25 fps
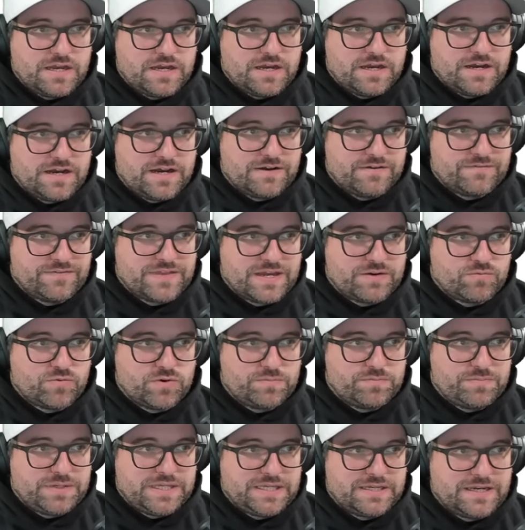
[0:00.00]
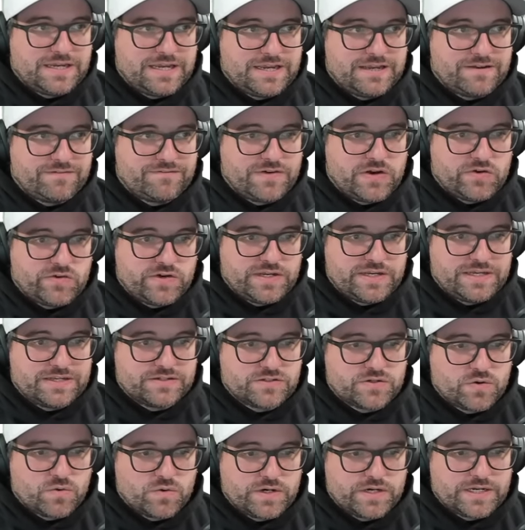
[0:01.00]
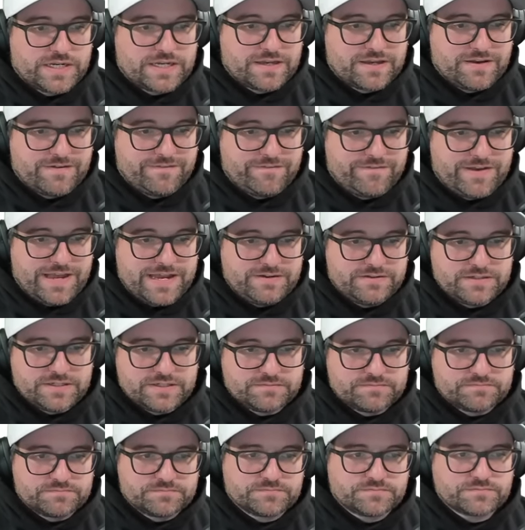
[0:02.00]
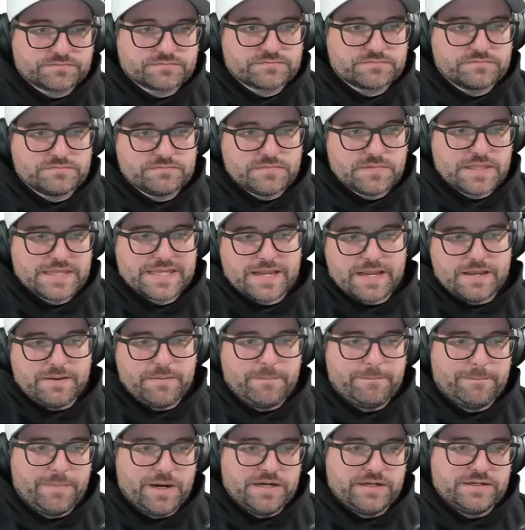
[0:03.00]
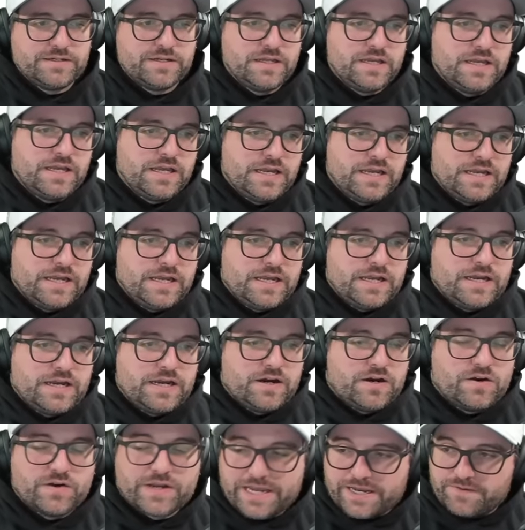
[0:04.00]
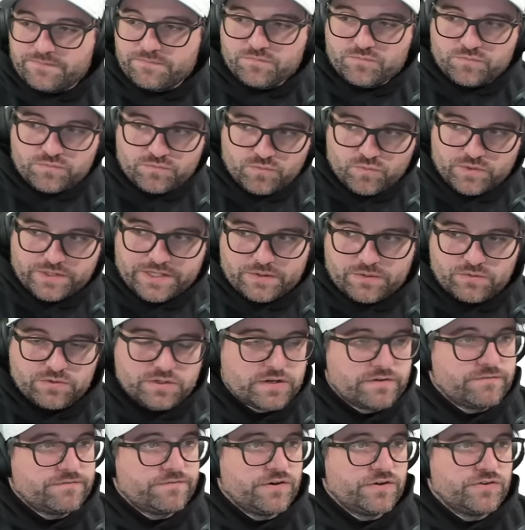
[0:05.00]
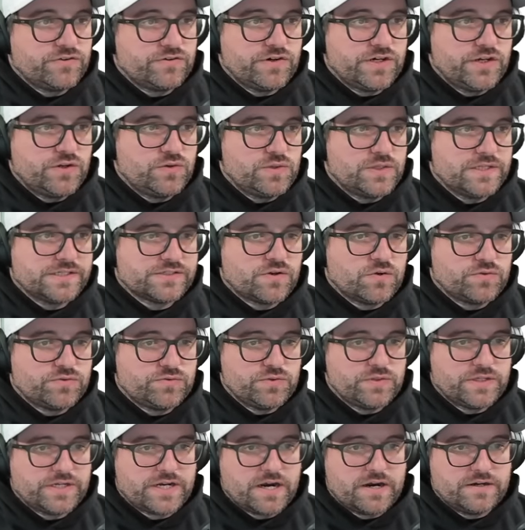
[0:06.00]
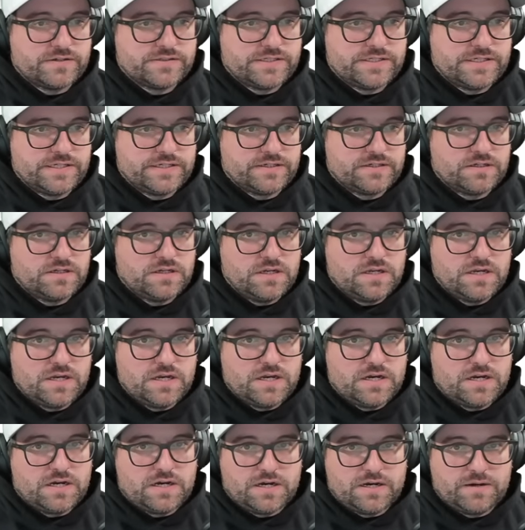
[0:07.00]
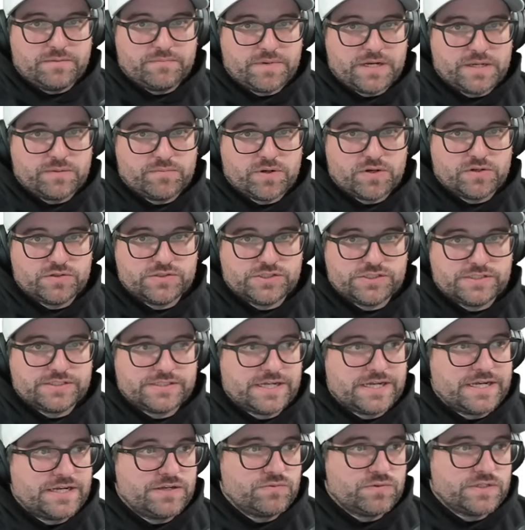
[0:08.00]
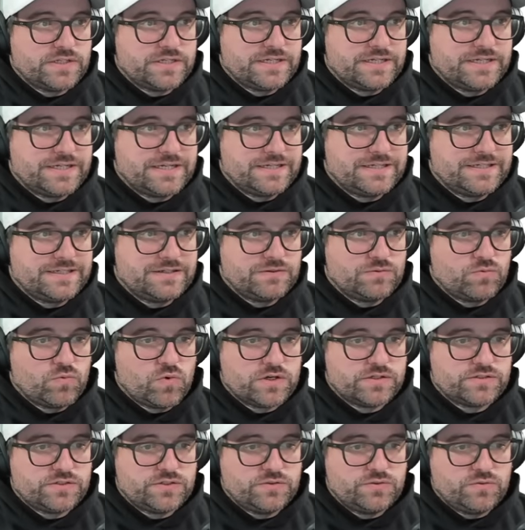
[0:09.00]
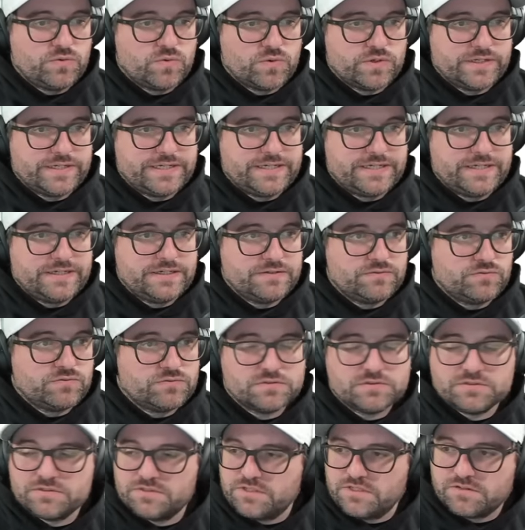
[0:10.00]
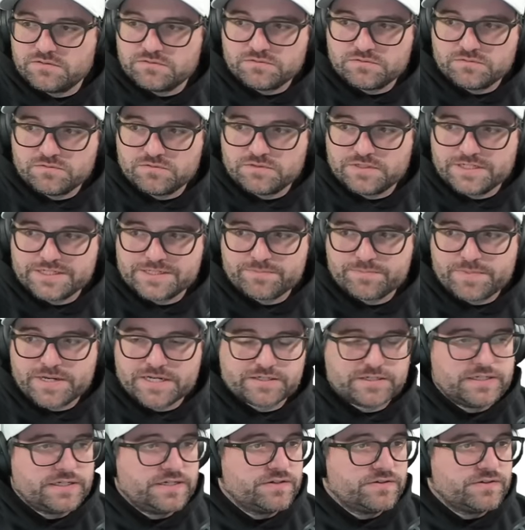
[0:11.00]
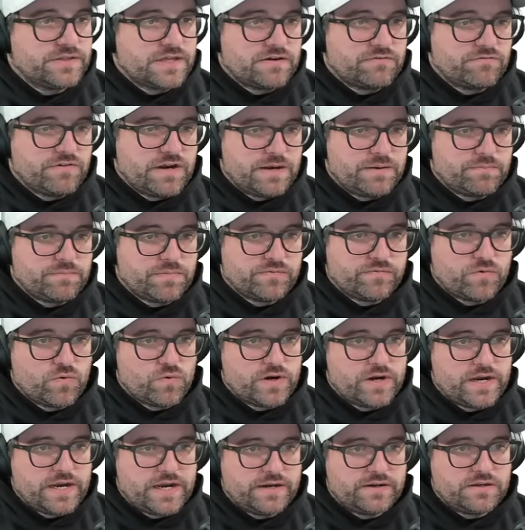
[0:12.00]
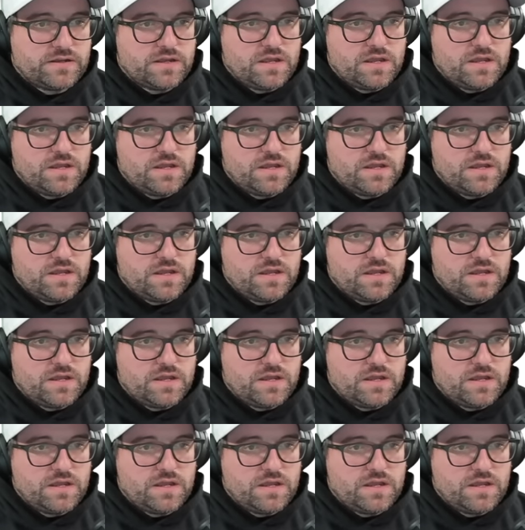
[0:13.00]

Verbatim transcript: Uh, that would be a very historic event. But okay, without further ado, let's go through the cards here. Um, my apologies to anyone that didn't want to or he, you know expect to hear that rant beforehand.